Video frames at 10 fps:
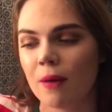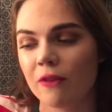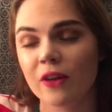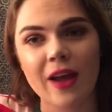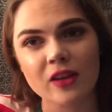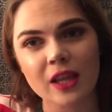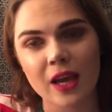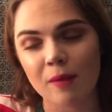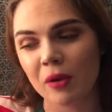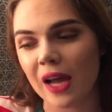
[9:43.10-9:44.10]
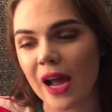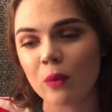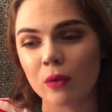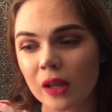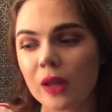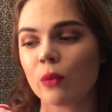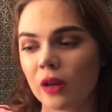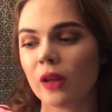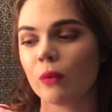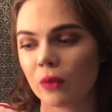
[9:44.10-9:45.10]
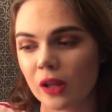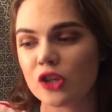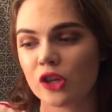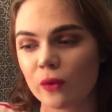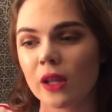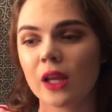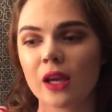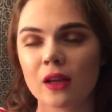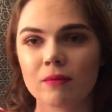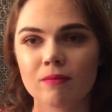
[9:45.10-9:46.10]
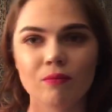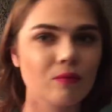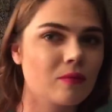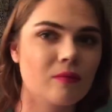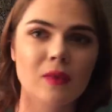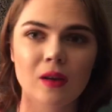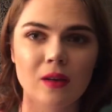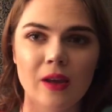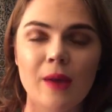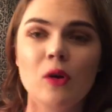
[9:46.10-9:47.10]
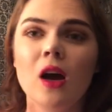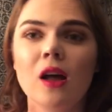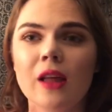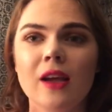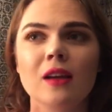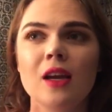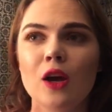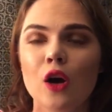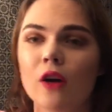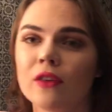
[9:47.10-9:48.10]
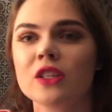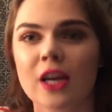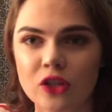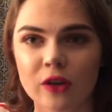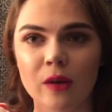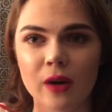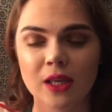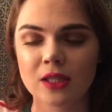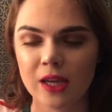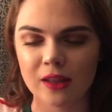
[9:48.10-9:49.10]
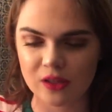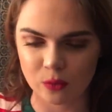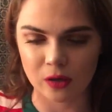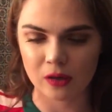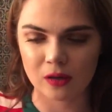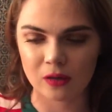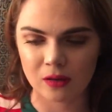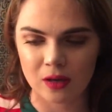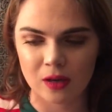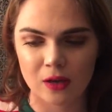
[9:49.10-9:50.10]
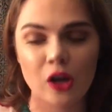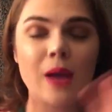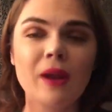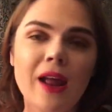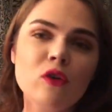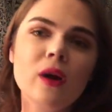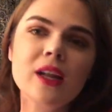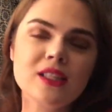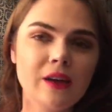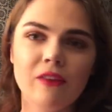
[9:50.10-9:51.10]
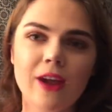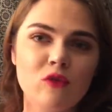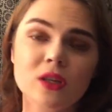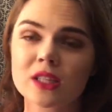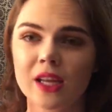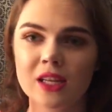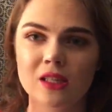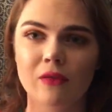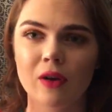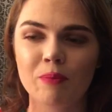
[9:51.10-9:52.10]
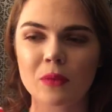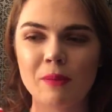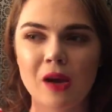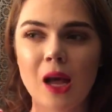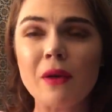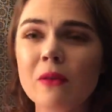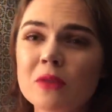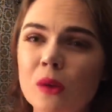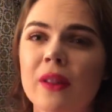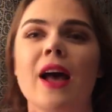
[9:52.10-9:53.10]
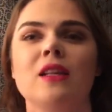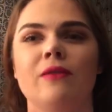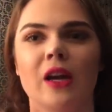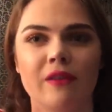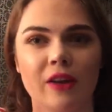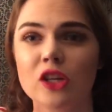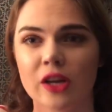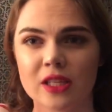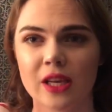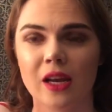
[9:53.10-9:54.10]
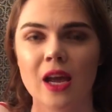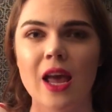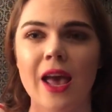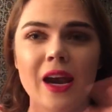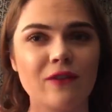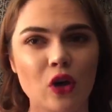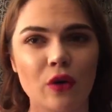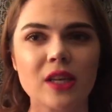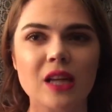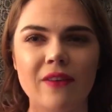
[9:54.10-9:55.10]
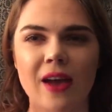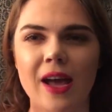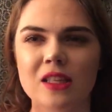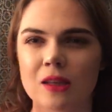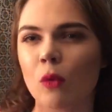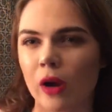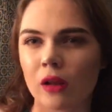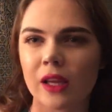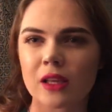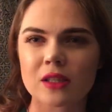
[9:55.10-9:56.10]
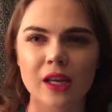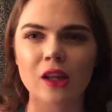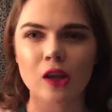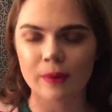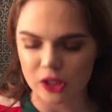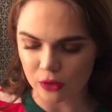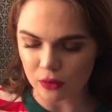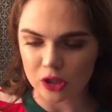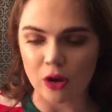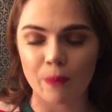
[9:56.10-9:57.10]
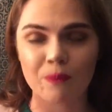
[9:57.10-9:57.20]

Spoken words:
for everything, but I really, really, really genuinely, I'm not like over exaggerating when I say these work. You know, I mean, everyone is different. Everyone's skin is different. But coming from someone that has very, very dry skin, and I've noticed I've had some oily skin a little bit too. So